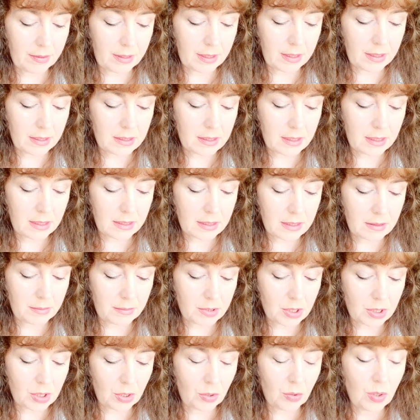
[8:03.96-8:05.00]
system.
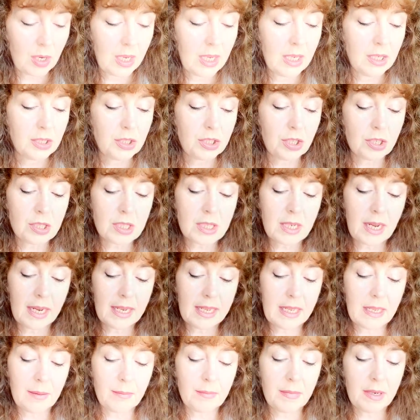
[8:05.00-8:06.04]
So just like
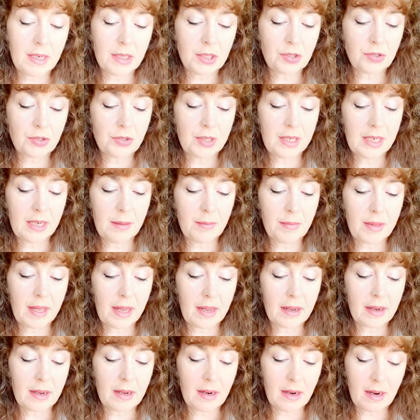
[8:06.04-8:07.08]
in my dream,
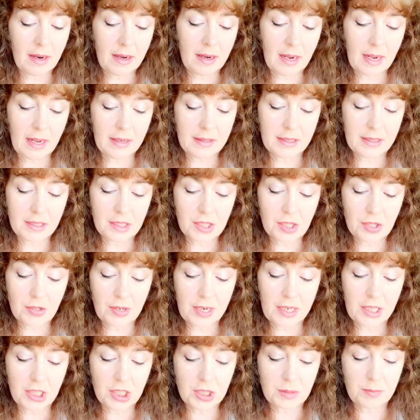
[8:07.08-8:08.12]
that guy, I had this
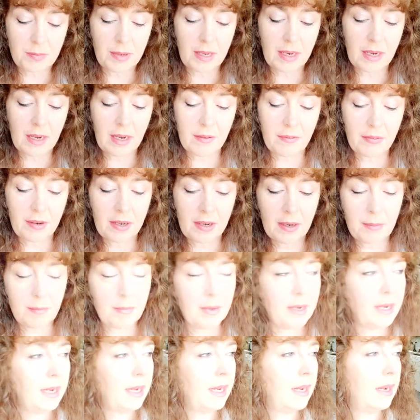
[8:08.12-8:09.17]
strange man living in my
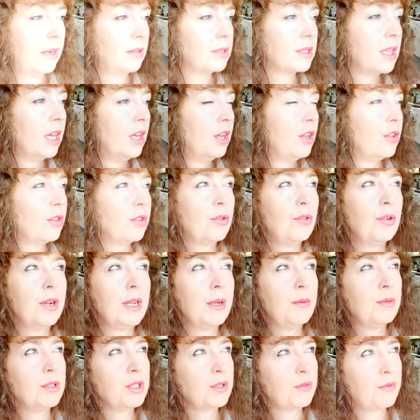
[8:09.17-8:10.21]
house, thought he
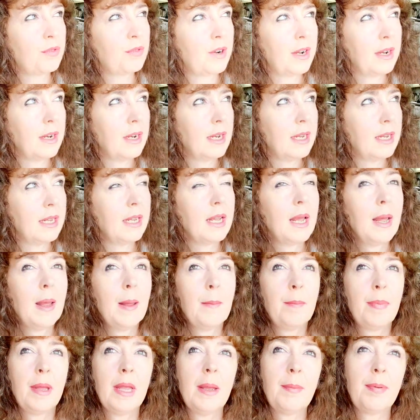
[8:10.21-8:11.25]
was friendly.
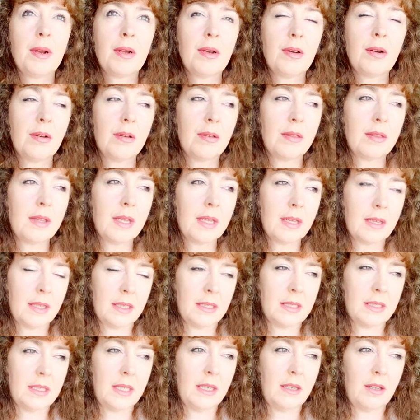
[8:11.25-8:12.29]
People are going to think
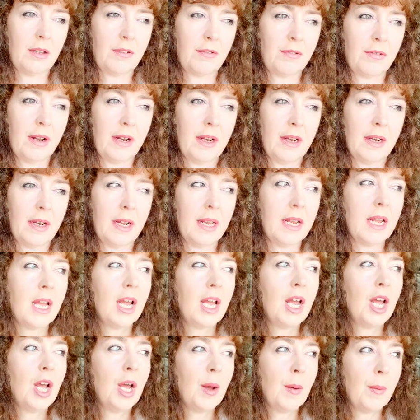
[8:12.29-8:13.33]
this thing is friendly,
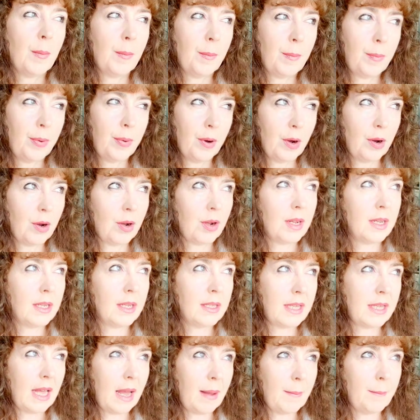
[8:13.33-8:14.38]
but
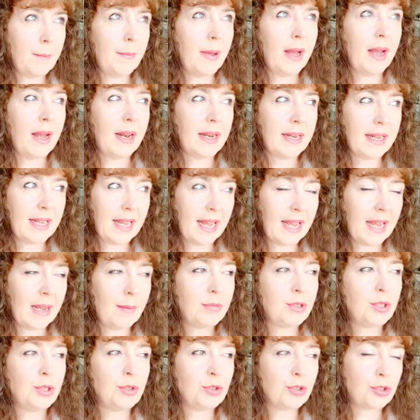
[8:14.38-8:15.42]
that man came
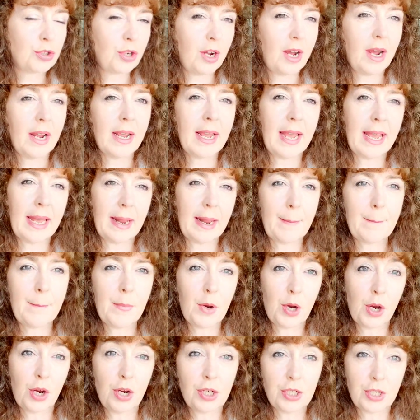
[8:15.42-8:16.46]
to try and
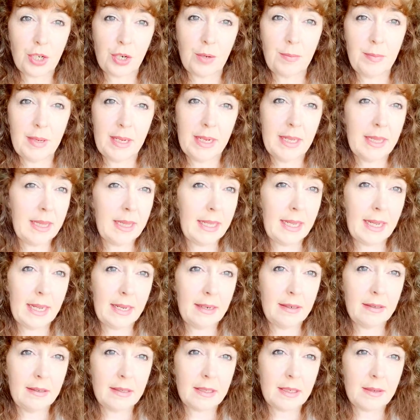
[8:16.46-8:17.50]
murder me in the
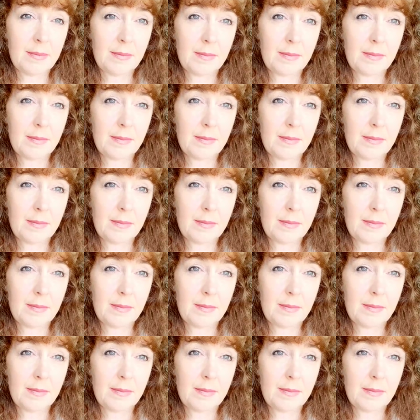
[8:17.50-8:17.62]
end.